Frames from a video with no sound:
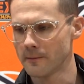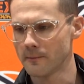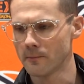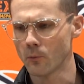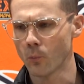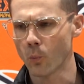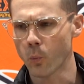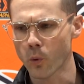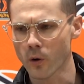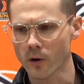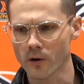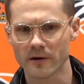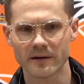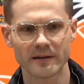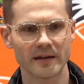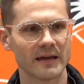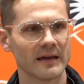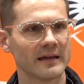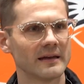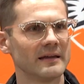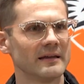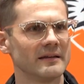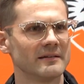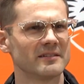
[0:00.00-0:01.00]
work
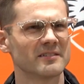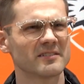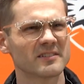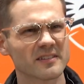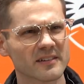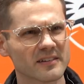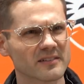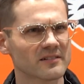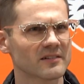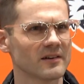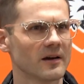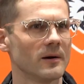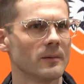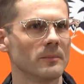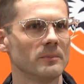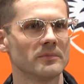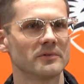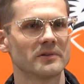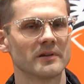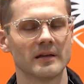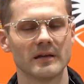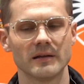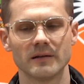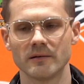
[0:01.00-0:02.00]
in and
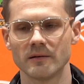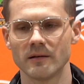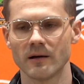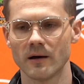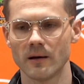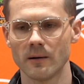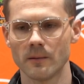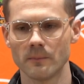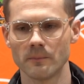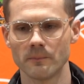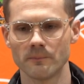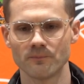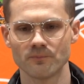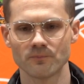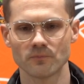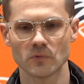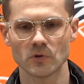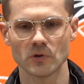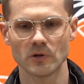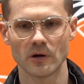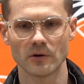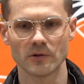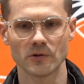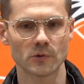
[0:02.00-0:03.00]
systems, and
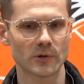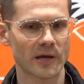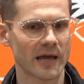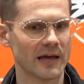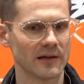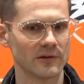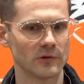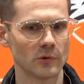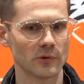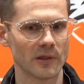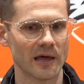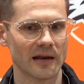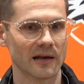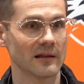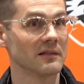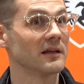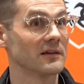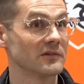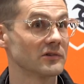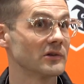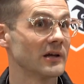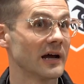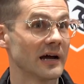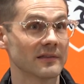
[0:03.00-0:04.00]
you can't do that
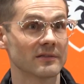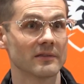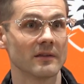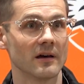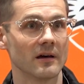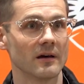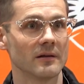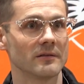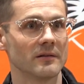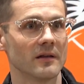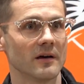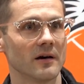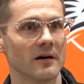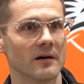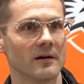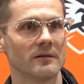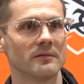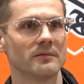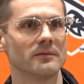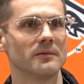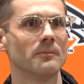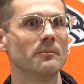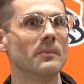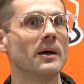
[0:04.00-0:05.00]
unless you got
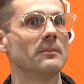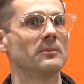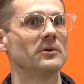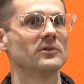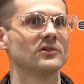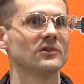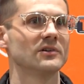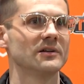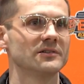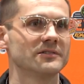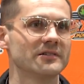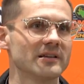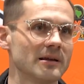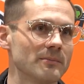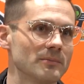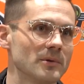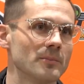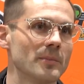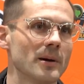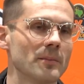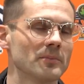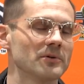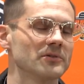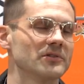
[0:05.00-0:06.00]
the members on your team,
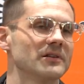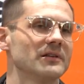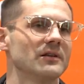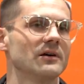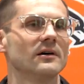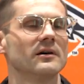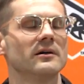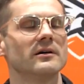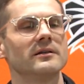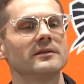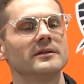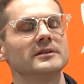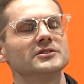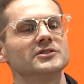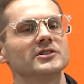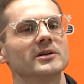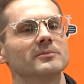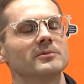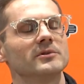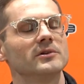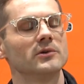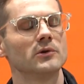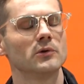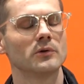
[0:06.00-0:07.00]
the members in the
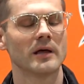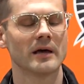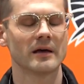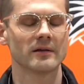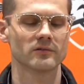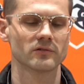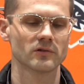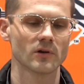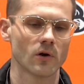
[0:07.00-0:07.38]
gym to do that.